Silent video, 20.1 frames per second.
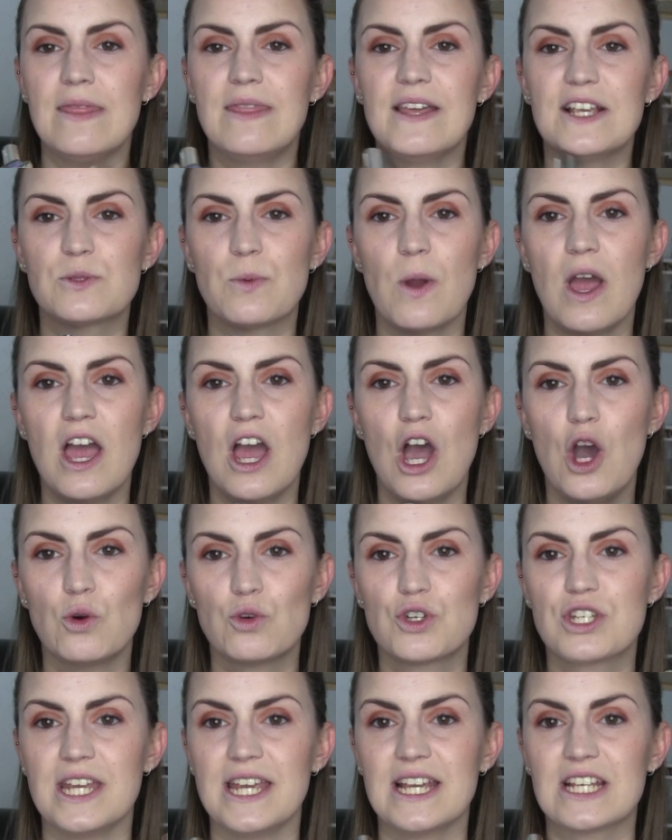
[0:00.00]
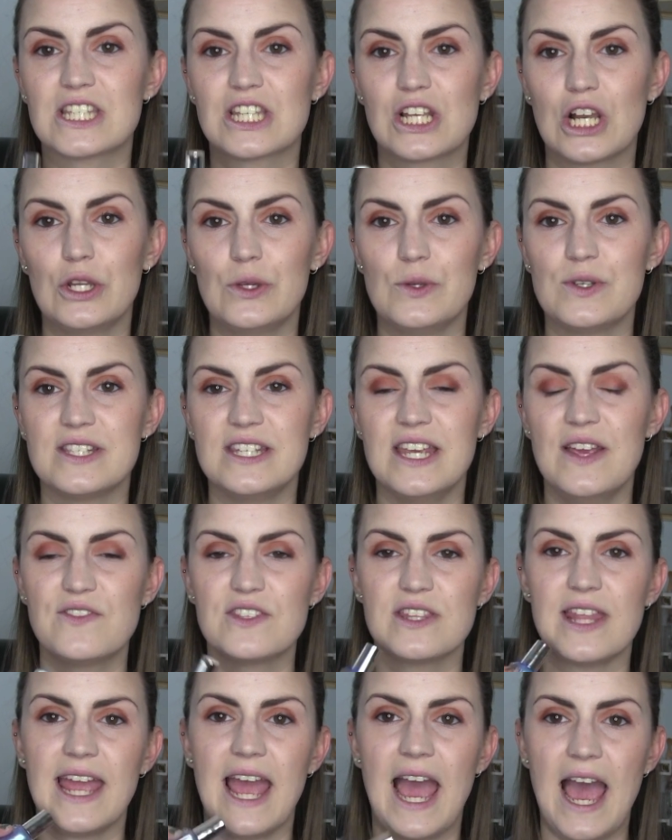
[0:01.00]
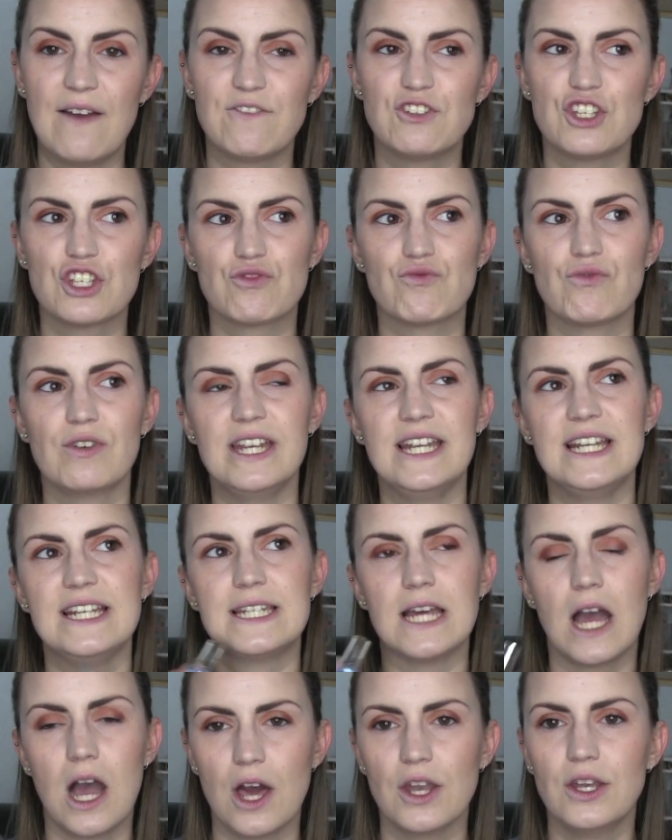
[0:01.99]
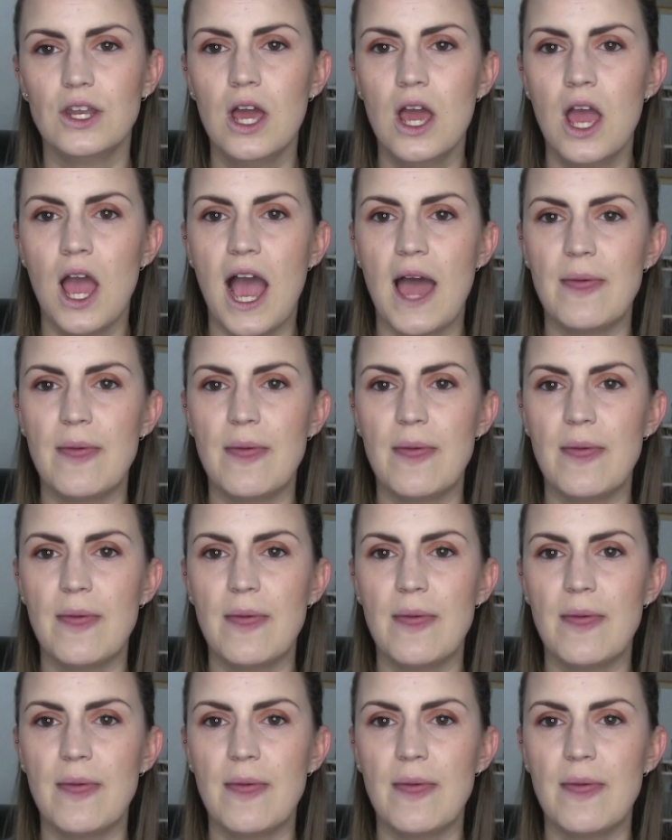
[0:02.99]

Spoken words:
These were Ultra exclusives and they have just redone,